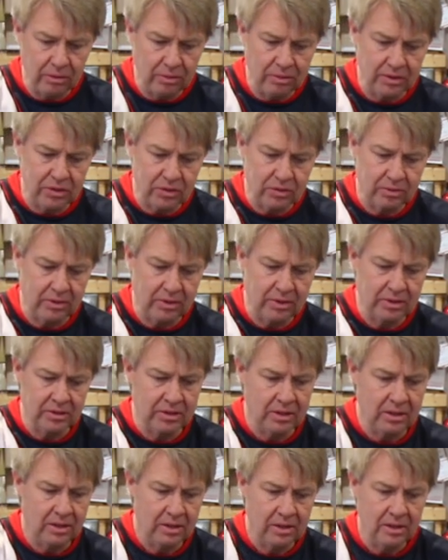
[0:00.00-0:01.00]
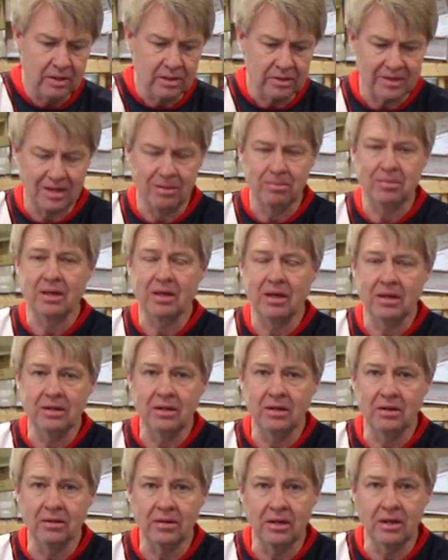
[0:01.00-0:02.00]
to do on this one is same thing I
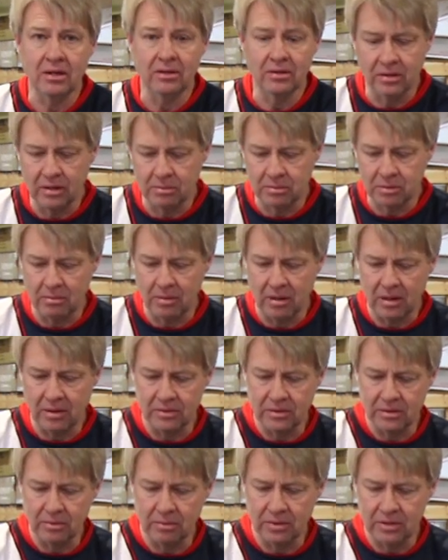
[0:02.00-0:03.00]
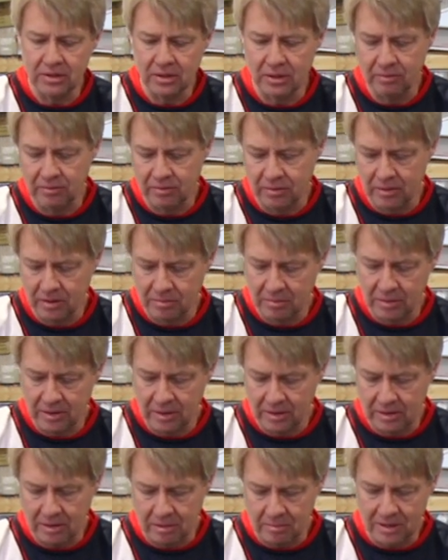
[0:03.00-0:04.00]
did on the other Klipsch models that were sent in for an
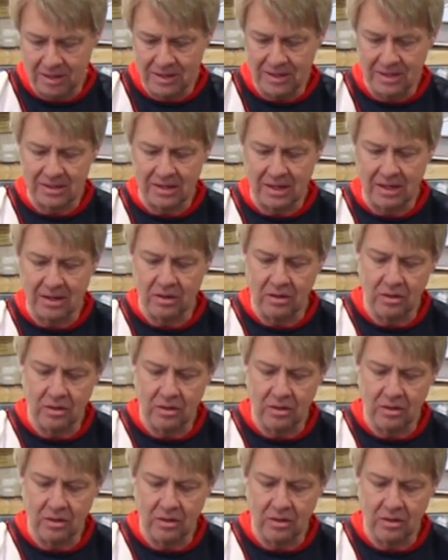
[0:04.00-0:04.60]
upgrade. I'm going to design